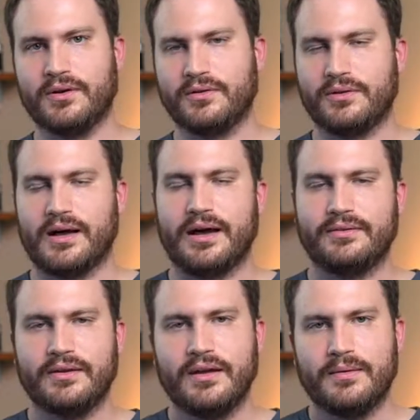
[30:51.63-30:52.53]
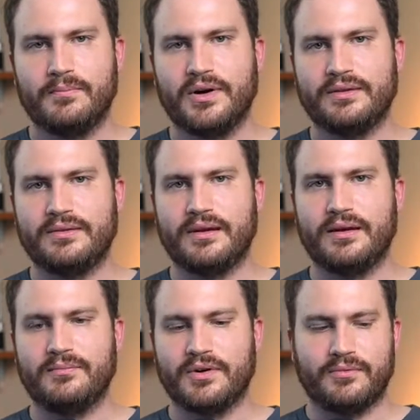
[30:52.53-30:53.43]
class, but
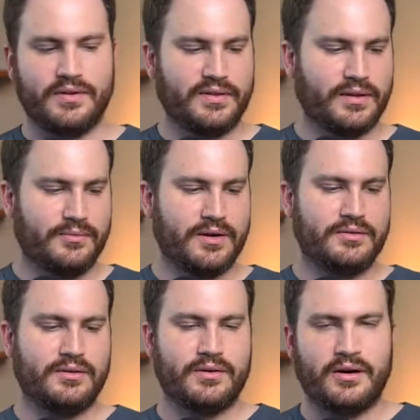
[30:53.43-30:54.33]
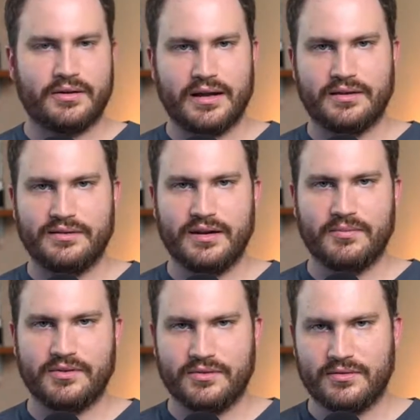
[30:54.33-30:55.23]
one thing you want to do, and I'll kind of
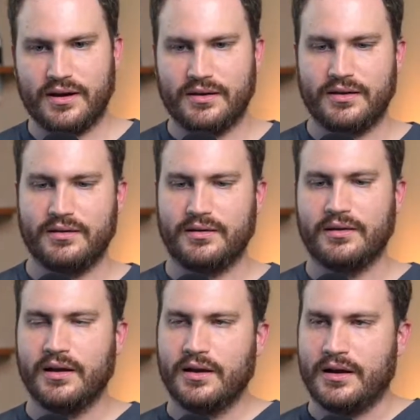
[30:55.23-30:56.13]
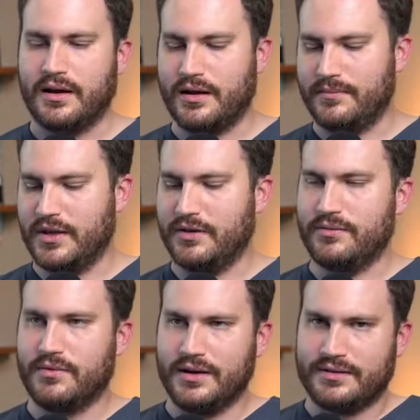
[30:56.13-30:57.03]
demonstrate here,
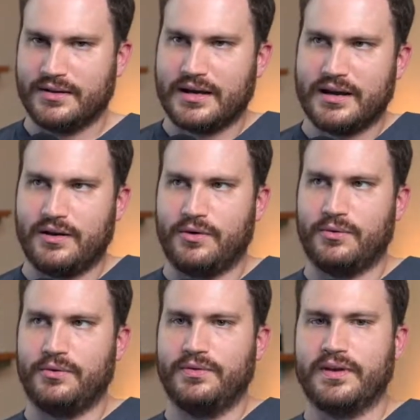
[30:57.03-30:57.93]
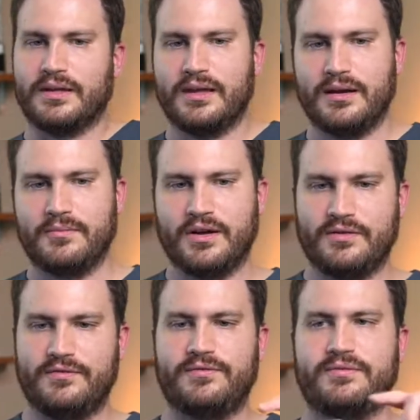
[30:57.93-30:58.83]
you want to kind of hold the
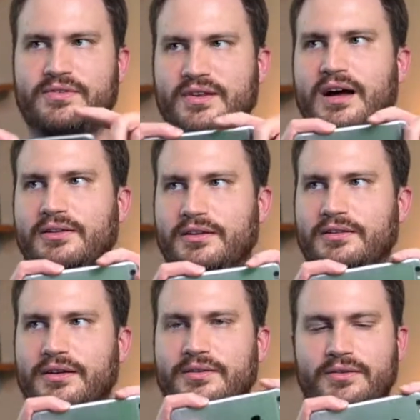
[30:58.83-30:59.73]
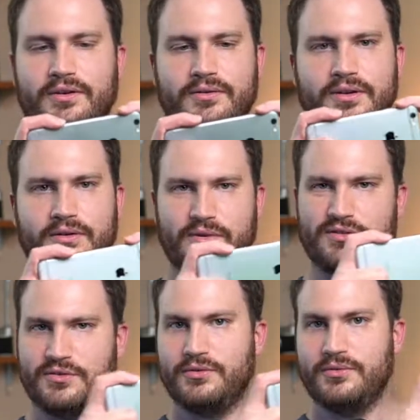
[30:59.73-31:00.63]
camera solidly. So,
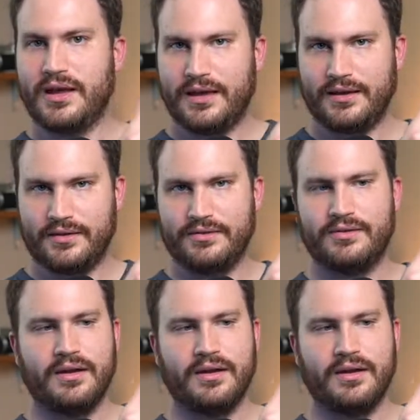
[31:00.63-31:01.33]
with two hands,